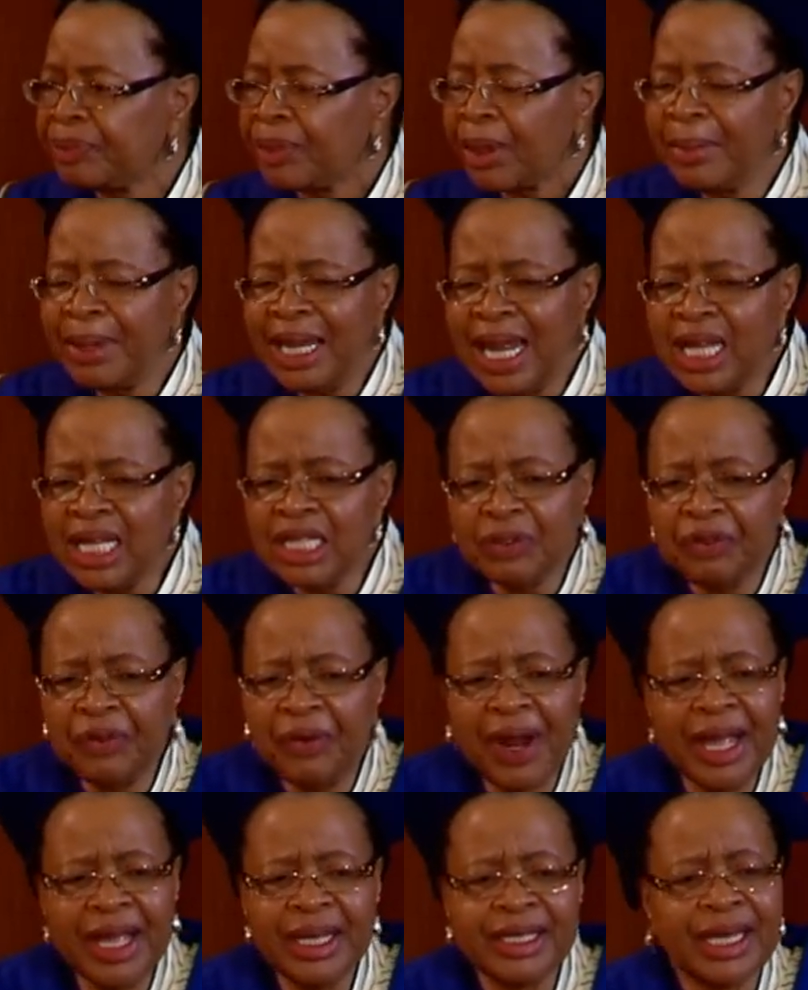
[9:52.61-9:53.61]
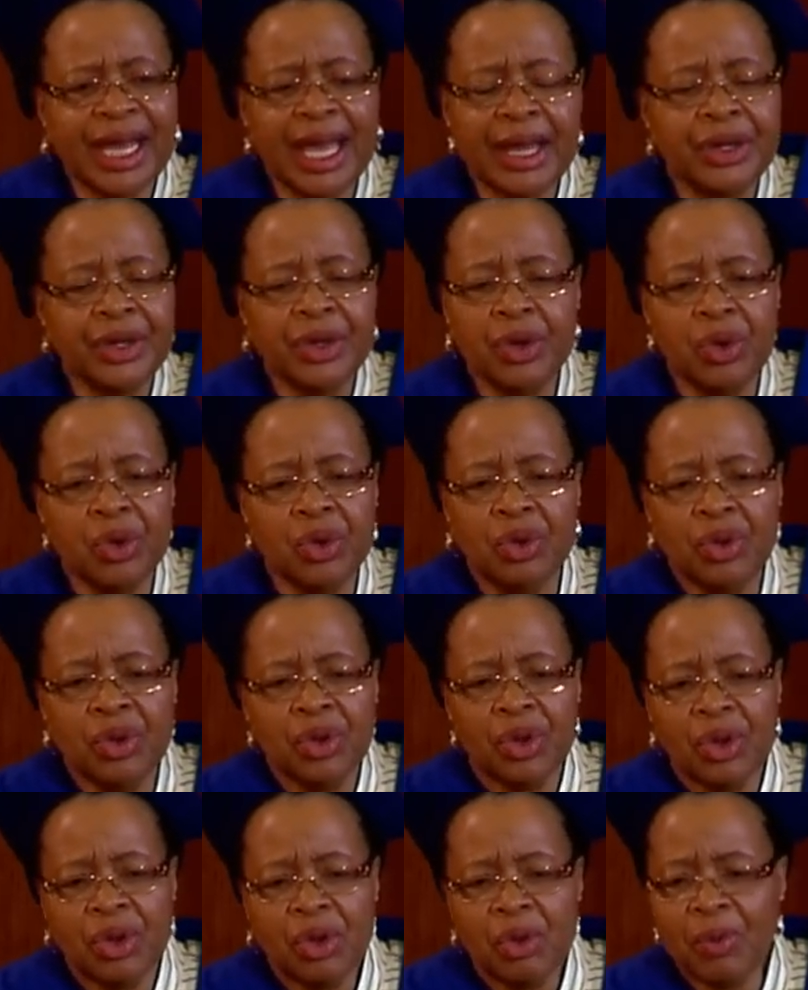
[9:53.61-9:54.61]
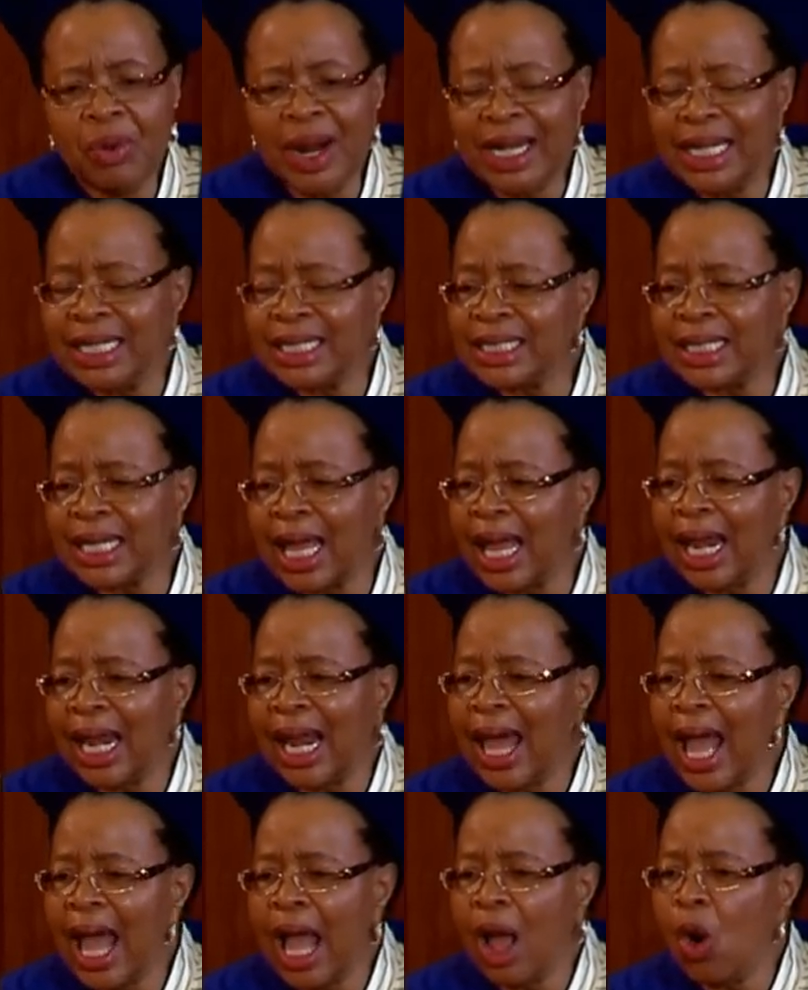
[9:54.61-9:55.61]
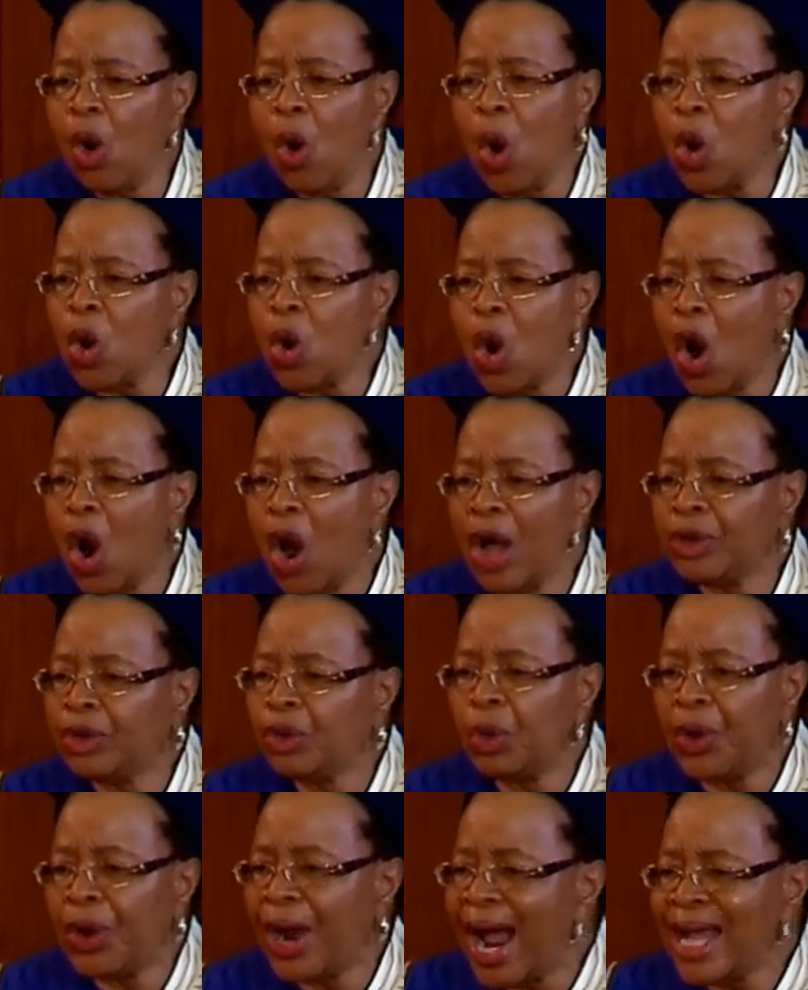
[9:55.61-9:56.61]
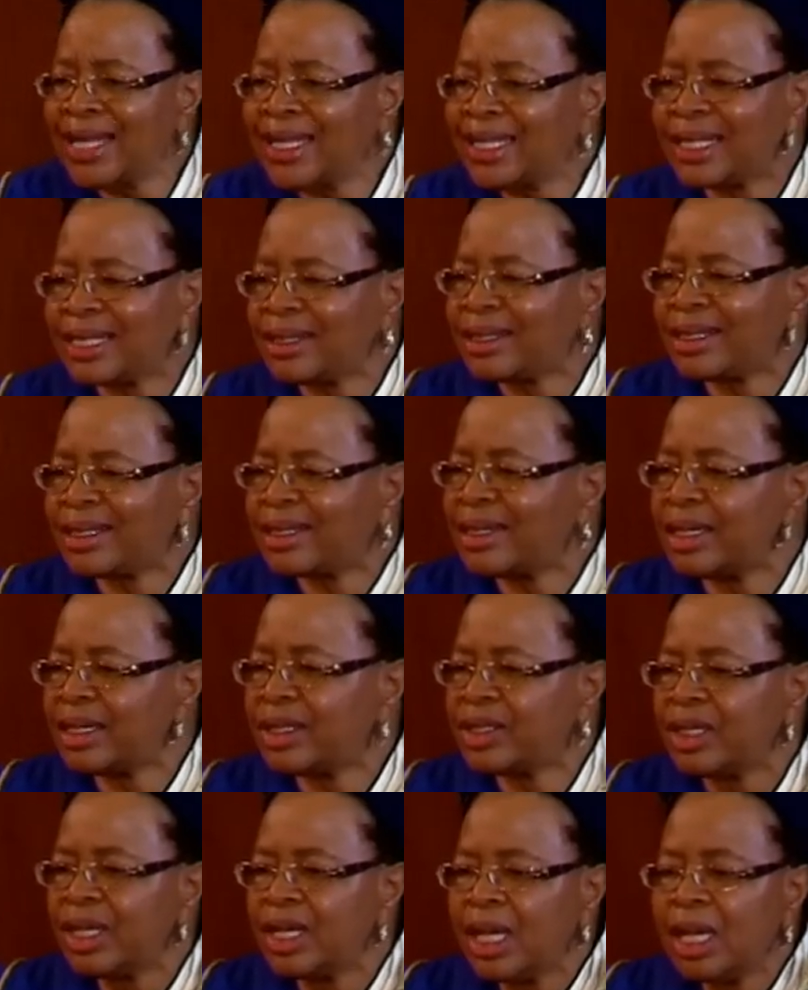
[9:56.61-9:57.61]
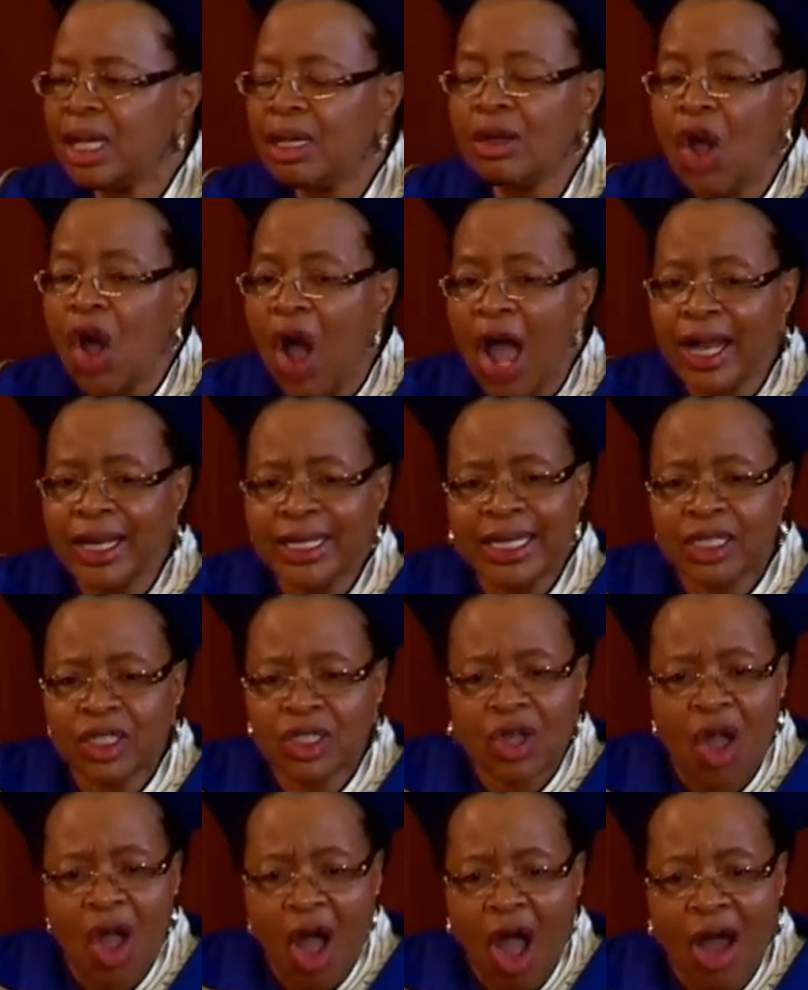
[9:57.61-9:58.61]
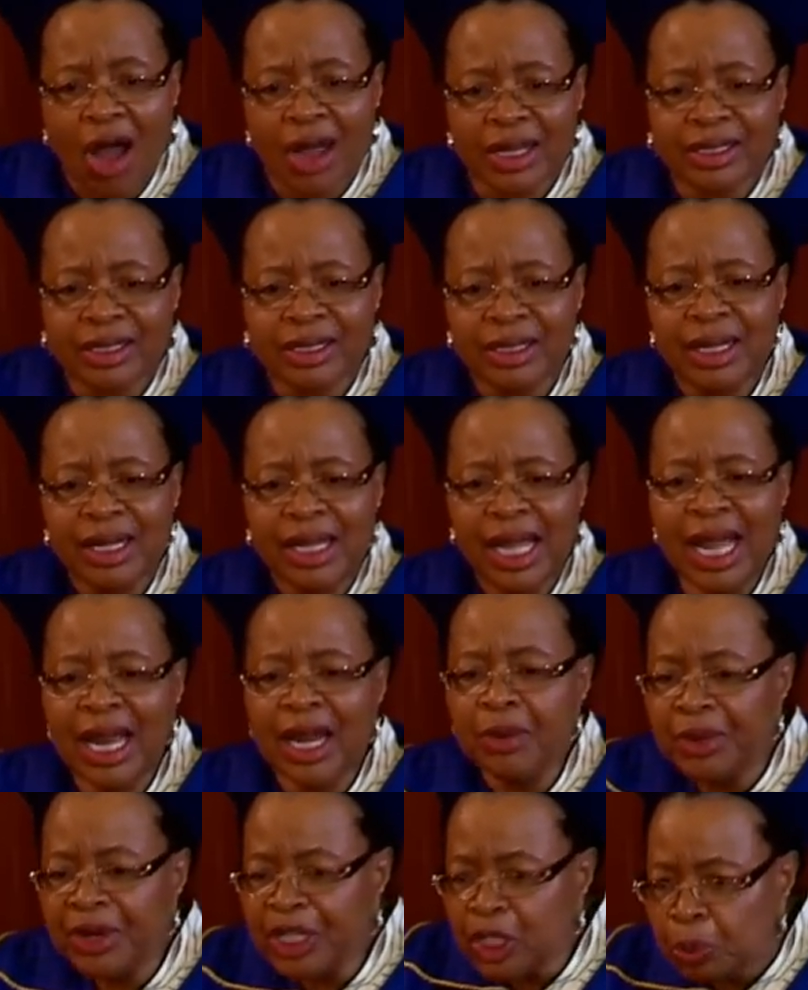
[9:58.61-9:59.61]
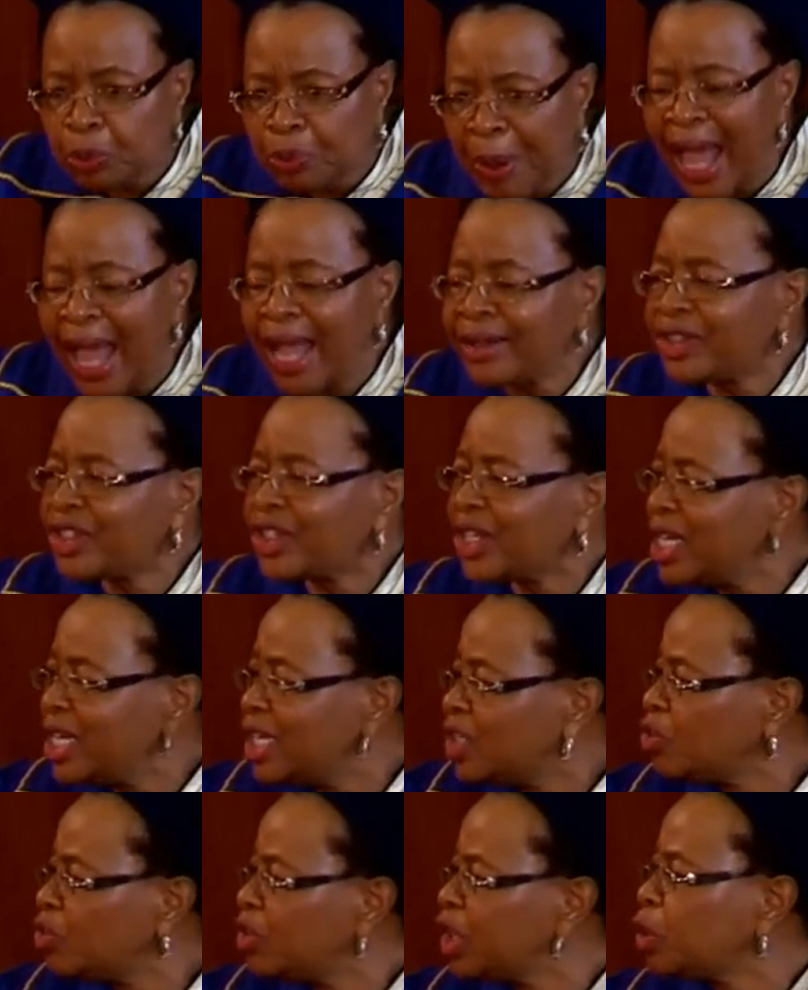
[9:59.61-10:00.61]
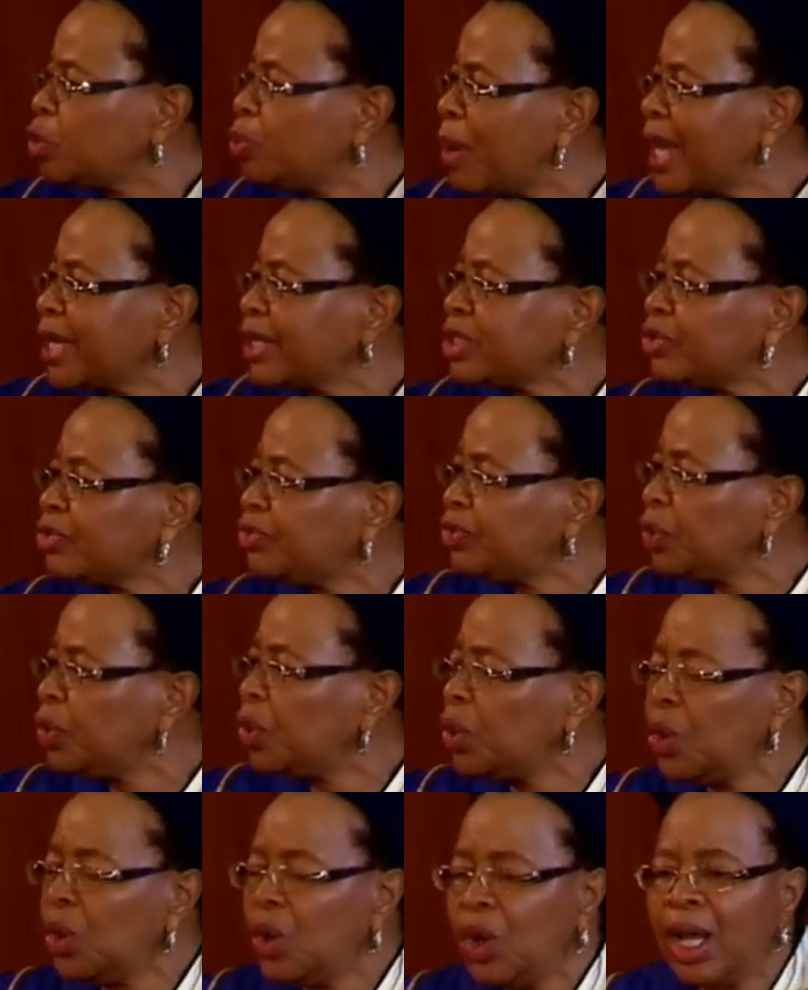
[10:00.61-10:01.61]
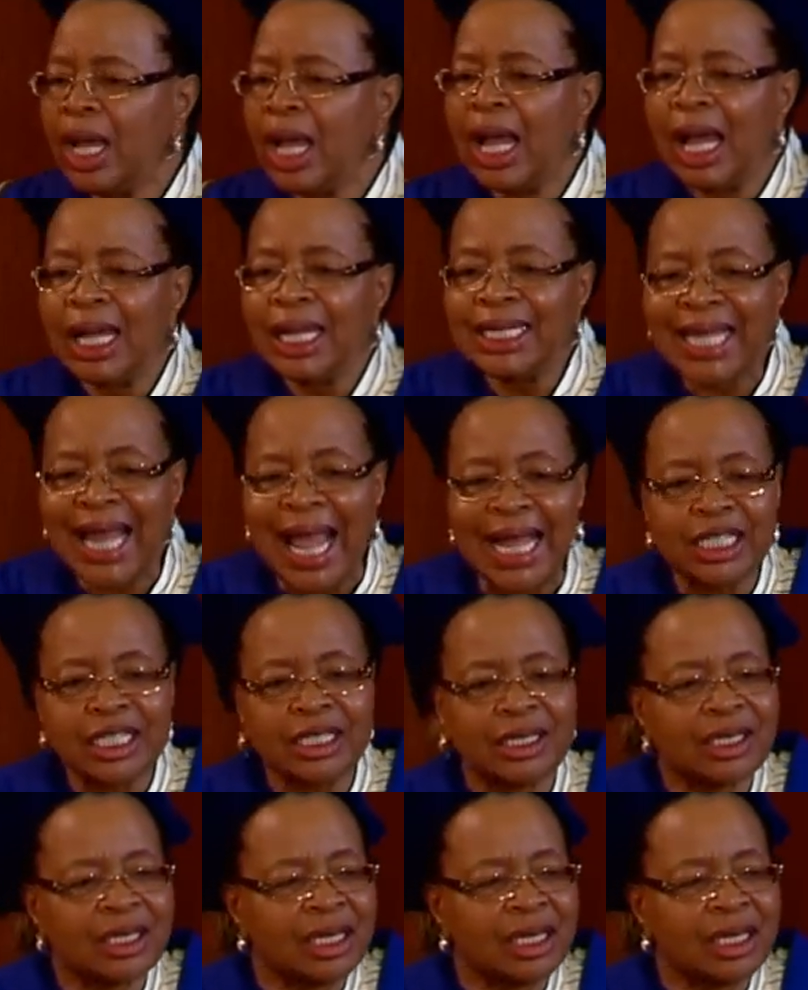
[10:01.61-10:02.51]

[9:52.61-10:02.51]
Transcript: But as far as I know, whether it's Allah or God or ancestors, God is God, and respect is respect for that